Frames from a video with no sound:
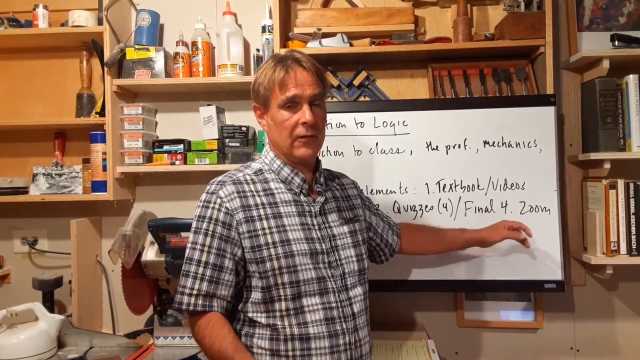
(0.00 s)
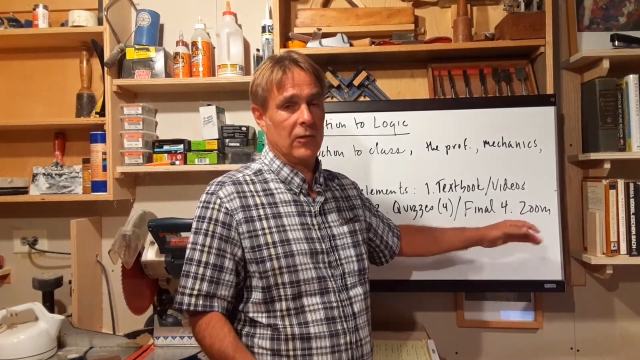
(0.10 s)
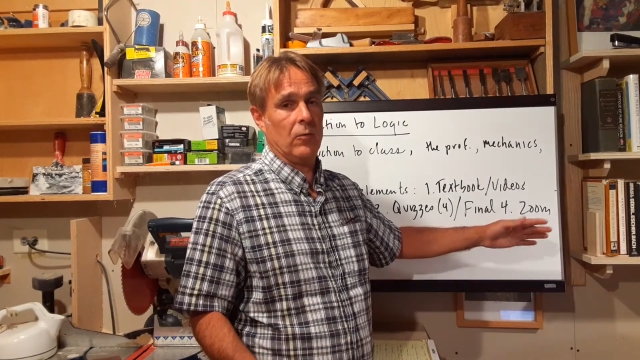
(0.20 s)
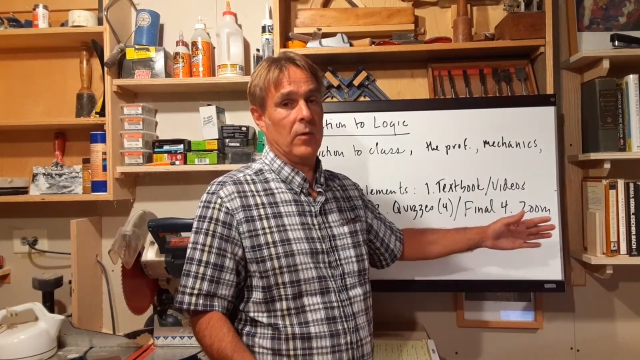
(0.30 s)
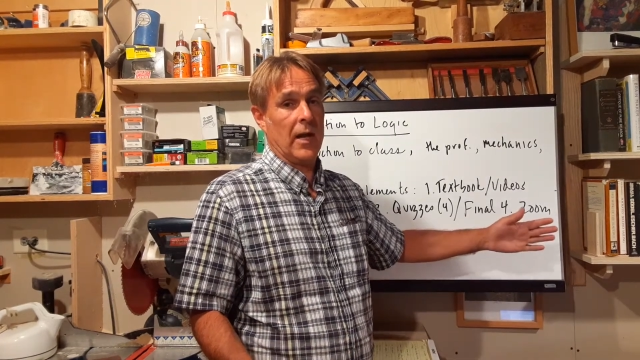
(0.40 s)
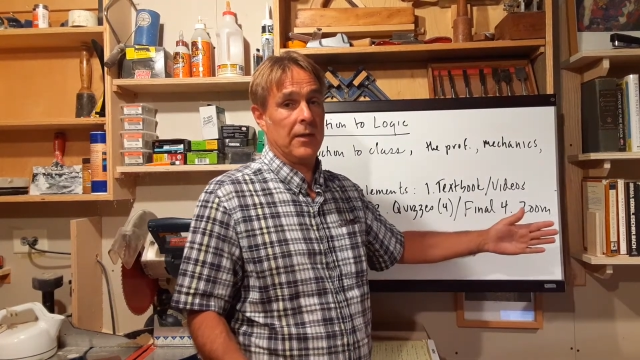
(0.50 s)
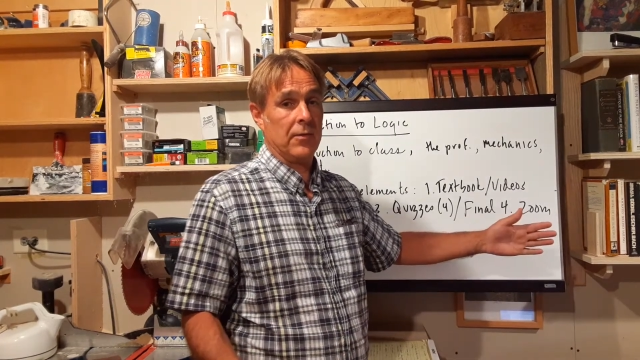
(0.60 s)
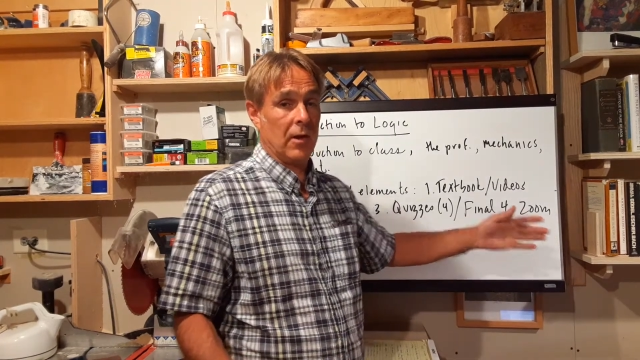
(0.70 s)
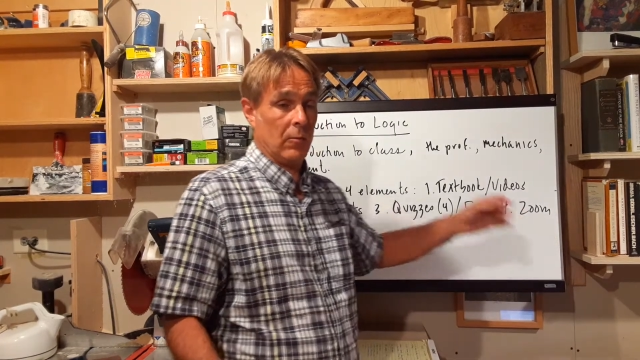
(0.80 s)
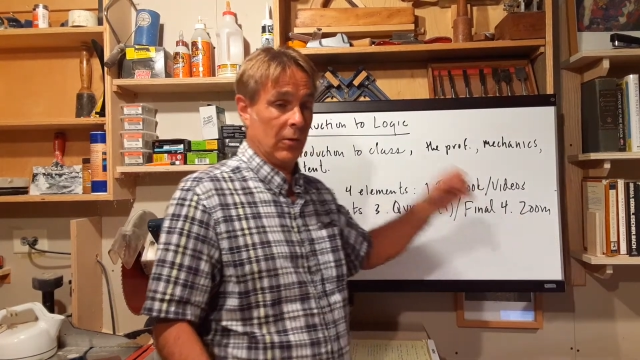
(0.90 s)
So what I
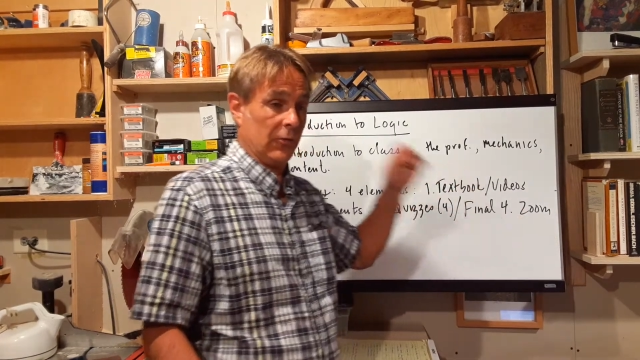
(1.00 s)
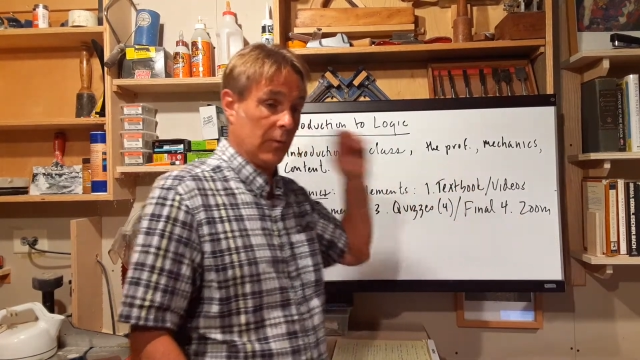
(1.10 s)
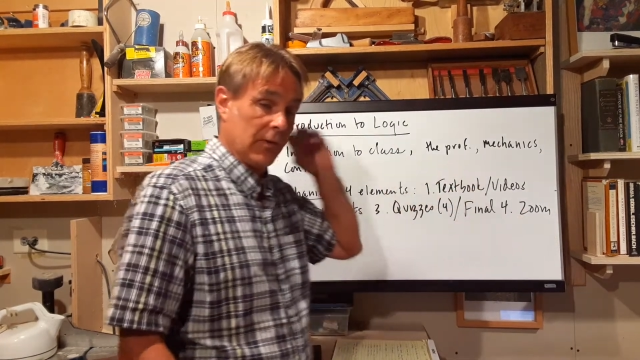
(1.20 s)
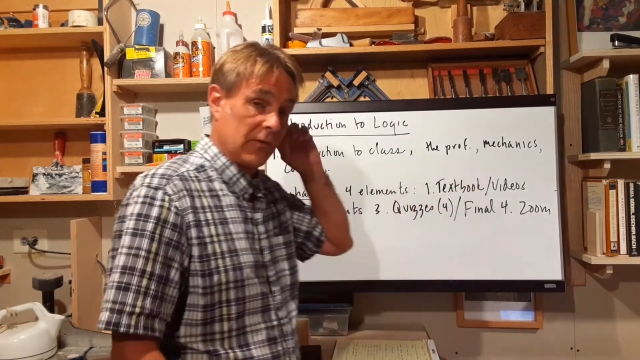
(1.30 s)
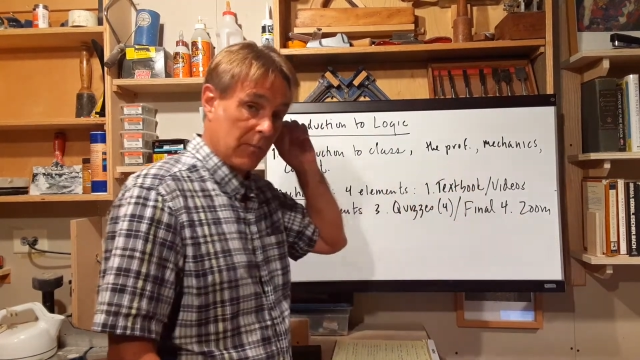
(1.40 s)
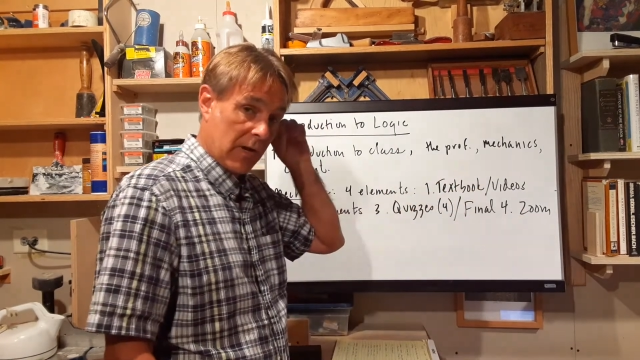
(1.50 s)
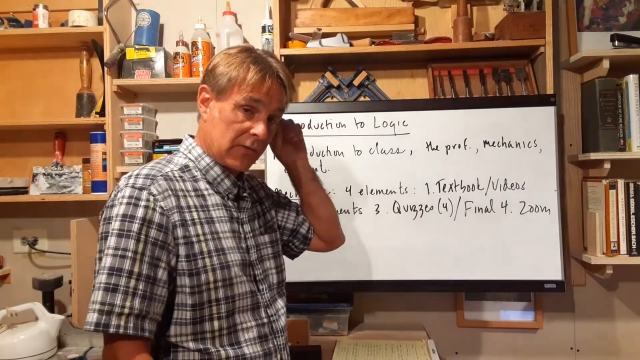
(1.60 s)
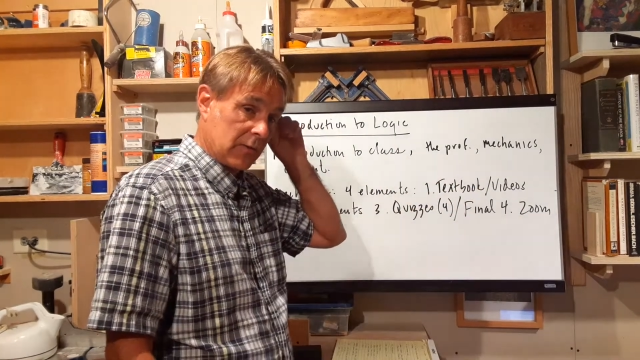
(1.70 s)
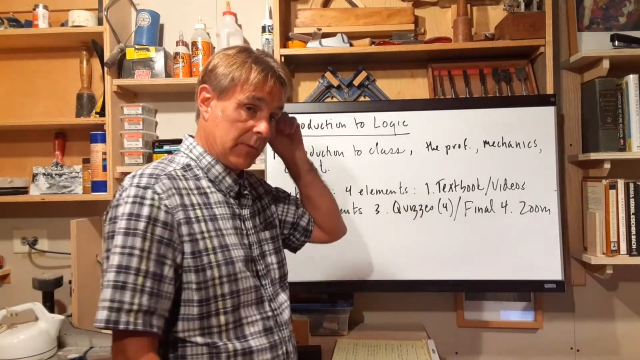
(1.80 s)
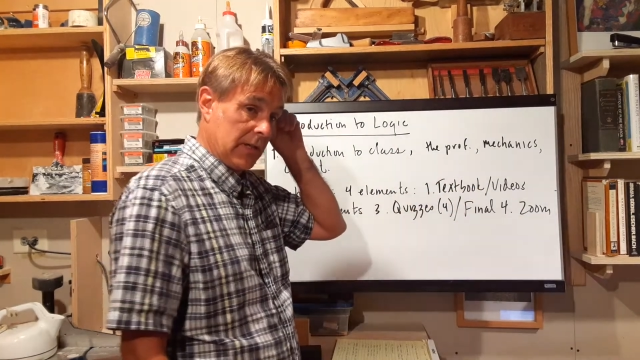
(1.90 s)
thought was when the
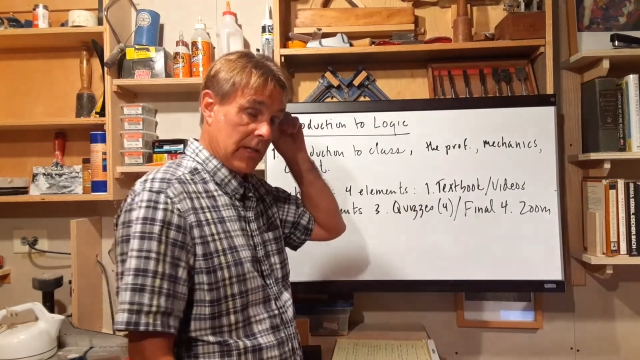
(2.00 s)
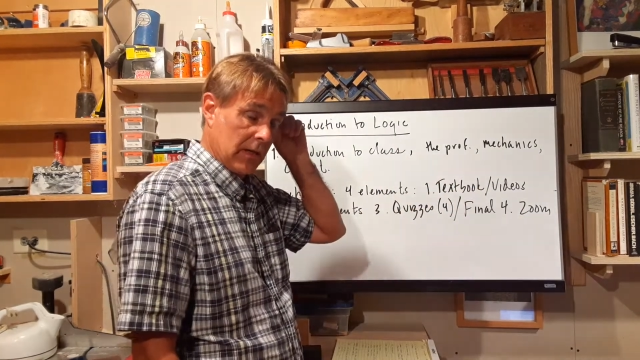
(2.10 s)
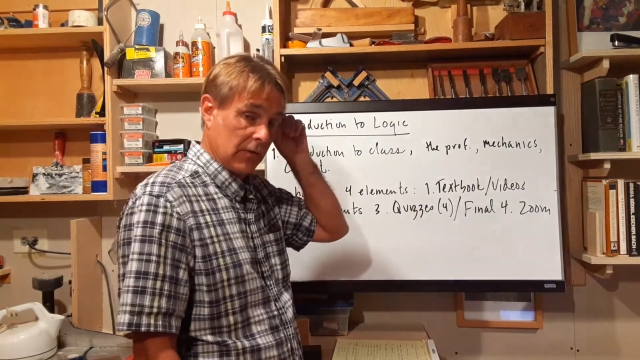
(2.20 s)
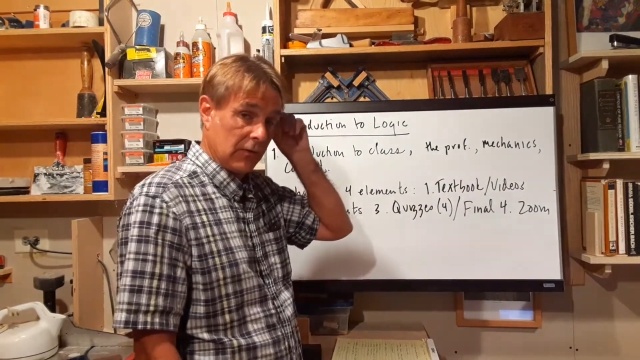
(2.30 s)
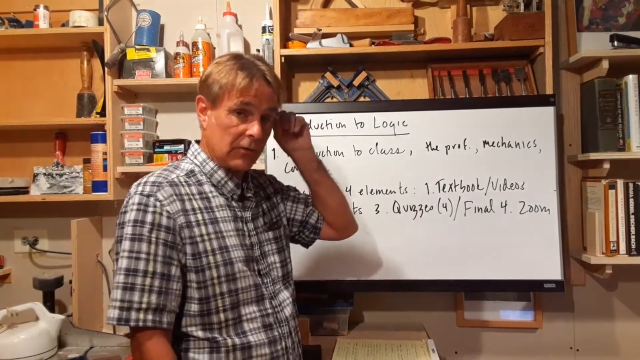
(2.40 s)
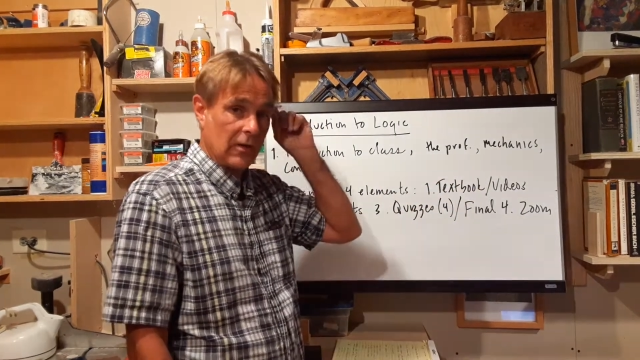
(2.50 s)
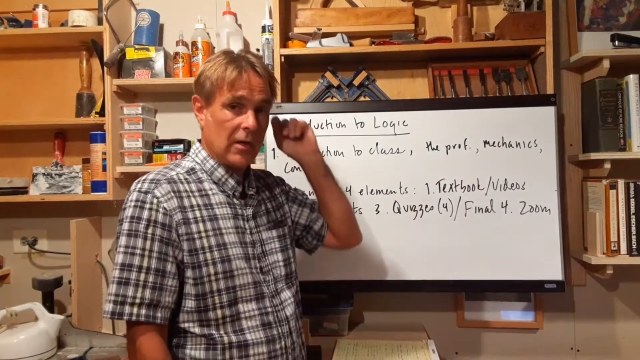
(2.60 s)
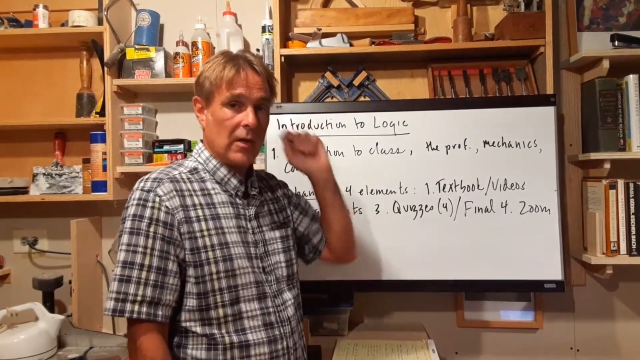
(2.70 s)
semester begins,